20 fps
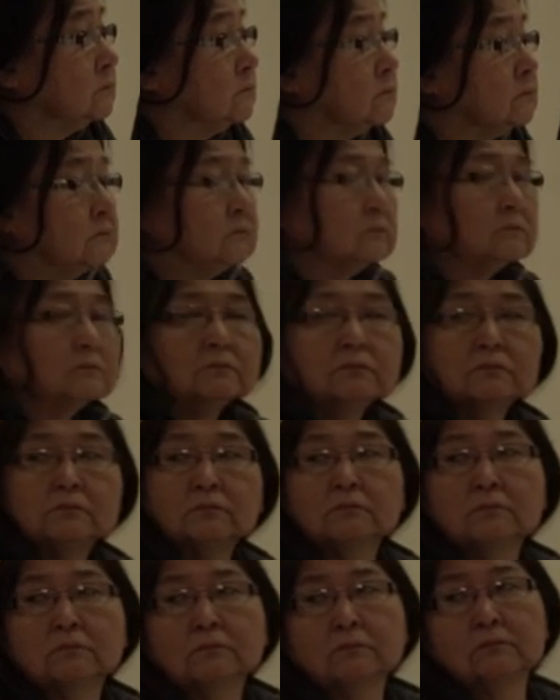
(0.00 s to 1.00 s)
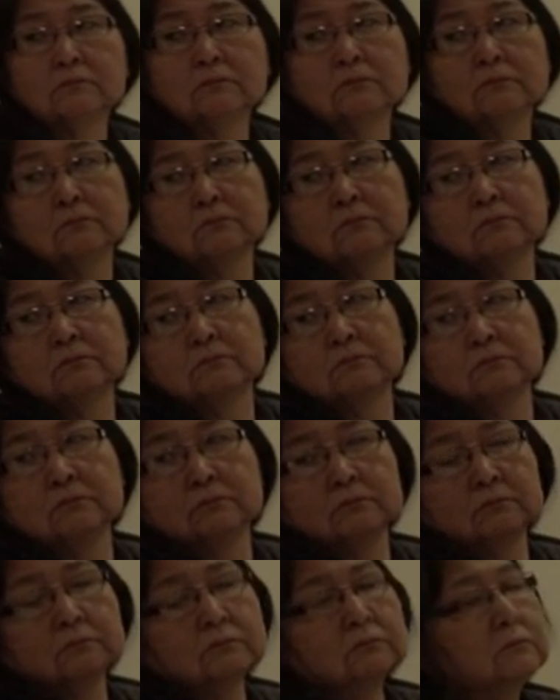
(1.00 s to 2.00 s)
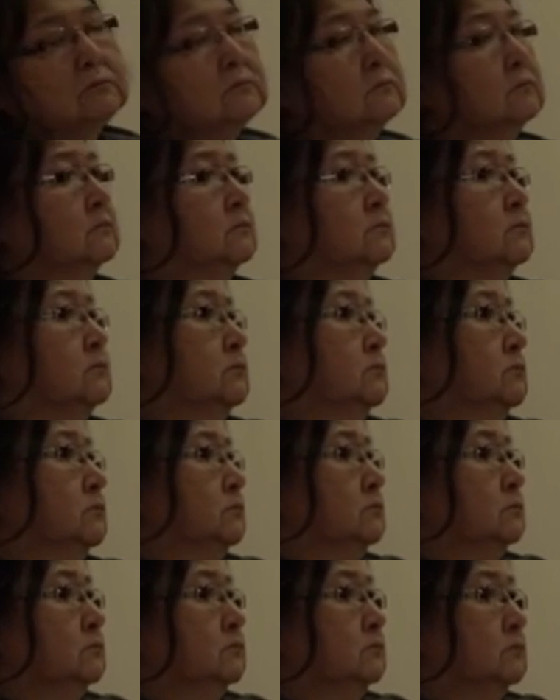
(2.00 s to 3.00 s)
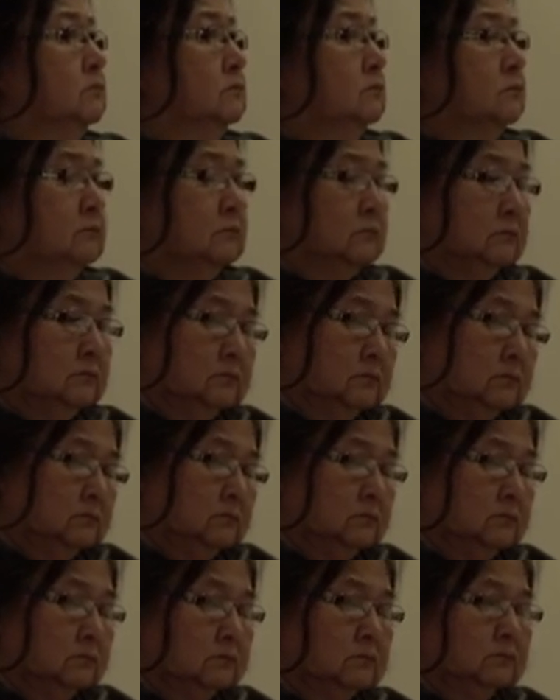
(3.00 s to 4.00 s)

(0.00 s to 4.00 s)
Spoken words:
[no speech]